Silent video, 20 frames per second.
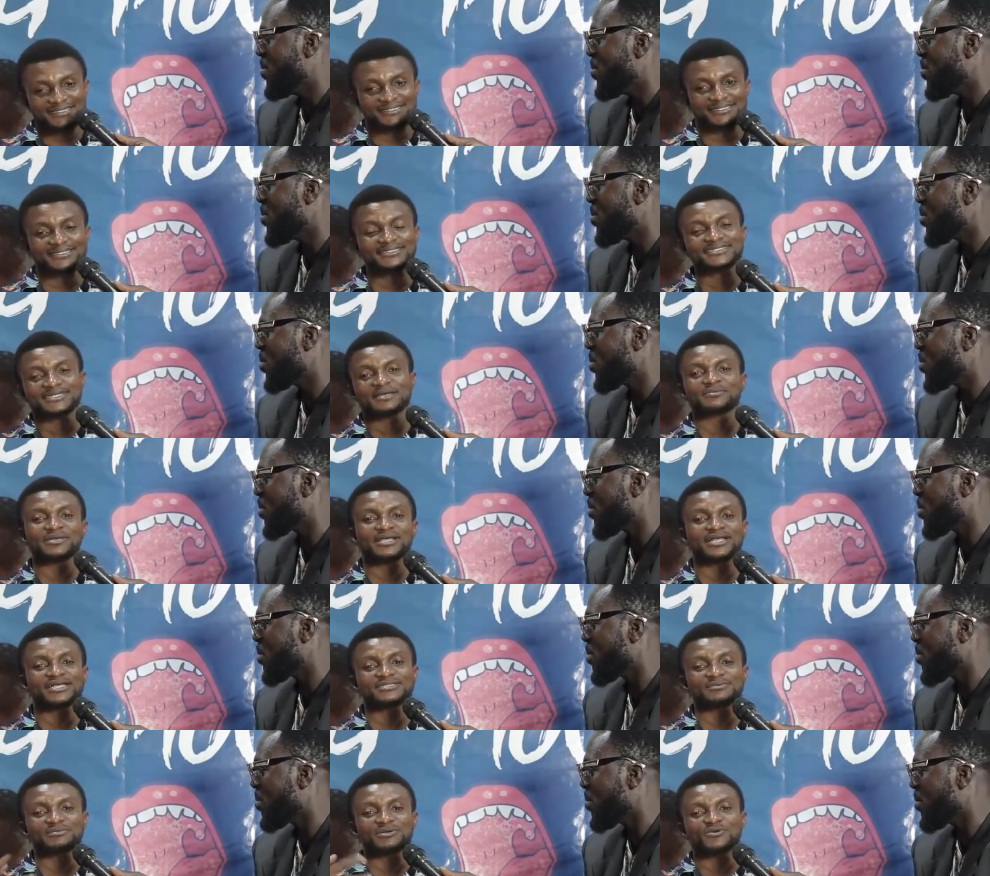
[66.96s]
Speaker 1: ntia me
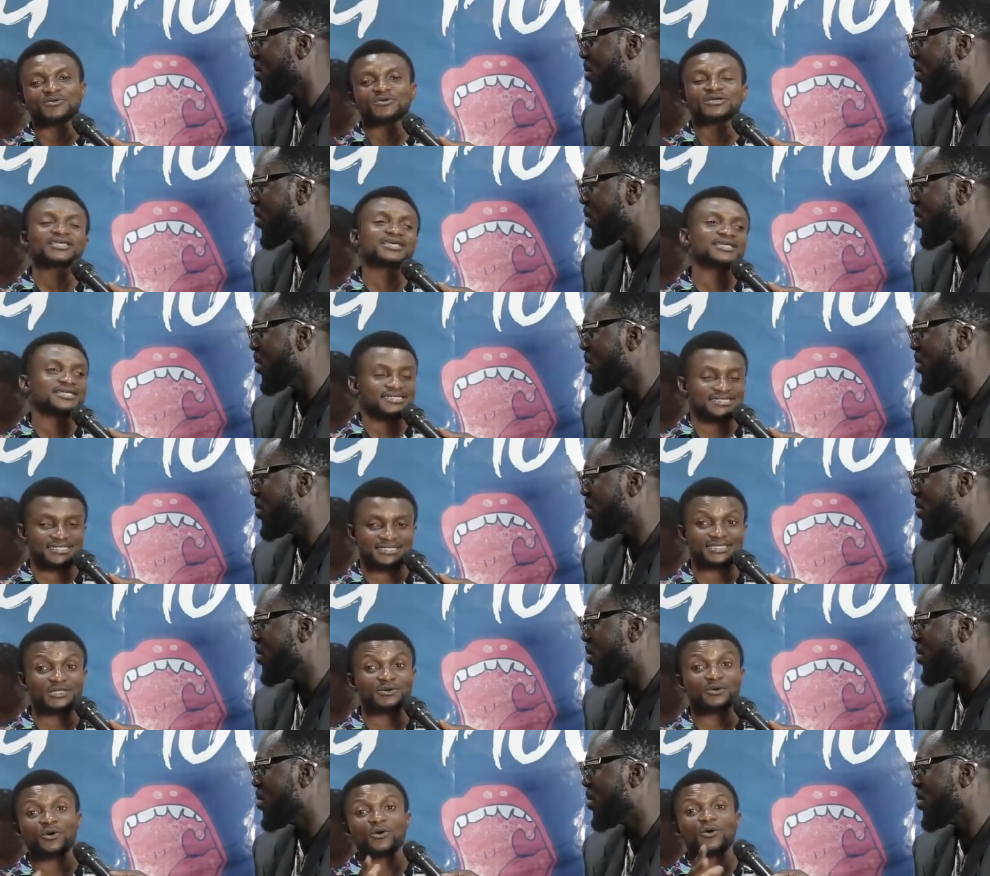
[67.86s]
kasa me ho ye ne se
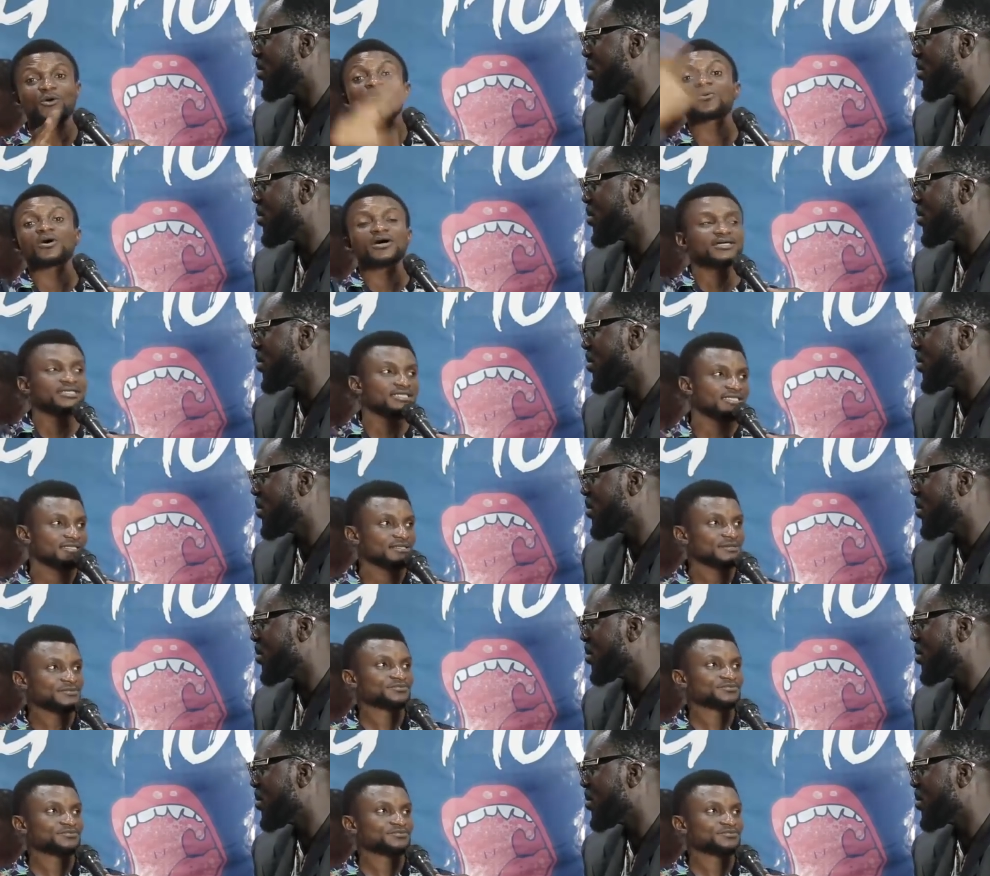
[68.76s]
the whole world